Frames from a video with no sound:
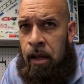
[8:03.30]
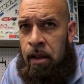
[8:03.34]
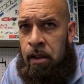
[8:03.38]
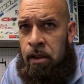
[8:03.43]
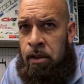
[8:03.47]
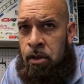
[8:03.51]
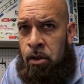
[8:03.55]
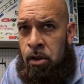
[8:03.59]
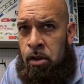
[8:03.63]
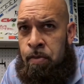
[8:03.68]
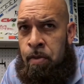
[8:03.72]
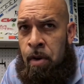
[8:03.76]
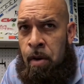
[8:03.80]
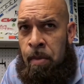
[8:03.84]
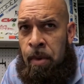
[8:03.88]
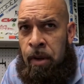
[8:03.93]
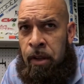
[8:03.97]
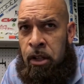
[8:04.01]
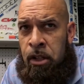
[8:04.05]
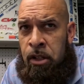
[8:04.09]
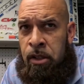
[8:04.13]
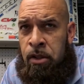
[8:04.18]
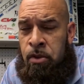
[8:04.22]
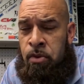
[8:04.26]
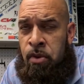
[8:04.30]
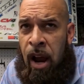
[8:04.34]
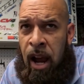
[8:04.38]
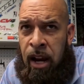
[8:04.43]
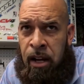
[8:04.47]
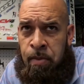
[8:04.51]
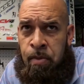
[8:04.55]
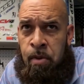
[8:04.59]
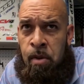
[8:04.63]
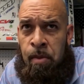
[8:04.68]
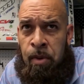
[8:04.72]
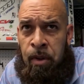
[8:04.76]
So it's pretty much, the track's
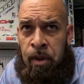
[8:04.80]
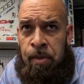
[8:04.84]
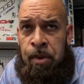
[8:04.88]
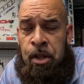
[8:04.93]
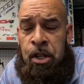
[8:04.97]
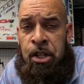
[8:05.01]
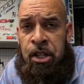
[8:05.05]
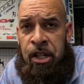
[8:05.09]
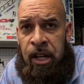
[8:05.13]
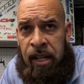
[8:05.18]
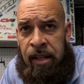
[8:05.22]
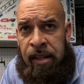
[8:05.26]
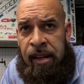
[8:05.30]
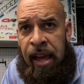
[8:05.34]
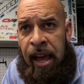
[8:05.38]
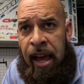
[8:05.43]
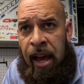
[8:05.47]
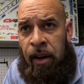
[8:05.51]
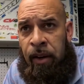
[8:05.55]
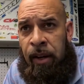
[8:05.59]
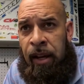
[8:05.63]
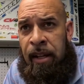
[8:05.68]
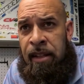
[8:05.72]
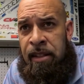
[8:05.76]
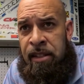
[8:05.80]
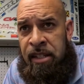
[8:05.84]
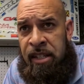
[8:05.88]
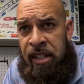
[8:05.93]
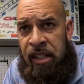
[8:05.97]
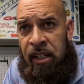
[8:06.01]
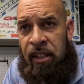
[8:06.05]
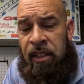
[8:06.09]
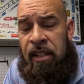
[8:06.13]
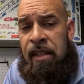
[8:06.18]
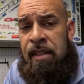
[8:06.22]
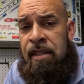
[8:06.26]
pretty much gonna be shut down
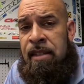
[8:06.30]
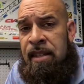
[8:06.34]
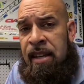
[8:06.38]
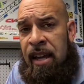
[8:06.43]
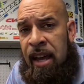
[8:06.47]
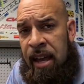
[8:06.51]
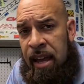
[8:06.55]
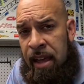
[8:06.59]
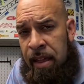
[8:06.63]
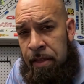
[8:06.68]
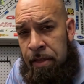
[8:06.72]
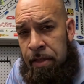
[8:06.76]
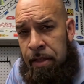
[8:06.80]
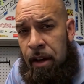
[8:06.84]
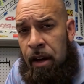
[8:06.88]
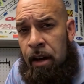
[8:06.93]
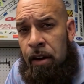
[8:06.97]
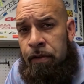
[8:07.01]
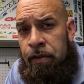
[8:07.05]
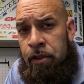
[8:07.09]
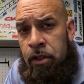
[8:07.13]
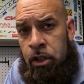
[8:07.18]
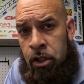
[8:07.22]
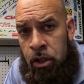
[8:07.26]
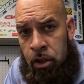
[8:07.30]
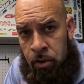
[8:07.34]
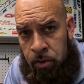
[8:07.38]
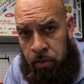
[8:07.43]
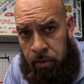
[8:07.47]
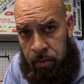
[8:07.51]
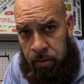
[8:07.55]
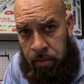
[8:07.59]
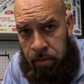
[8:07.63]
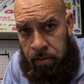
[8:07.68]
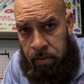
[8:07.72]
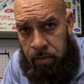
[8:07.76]
until the 10th of
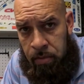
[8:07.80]
June.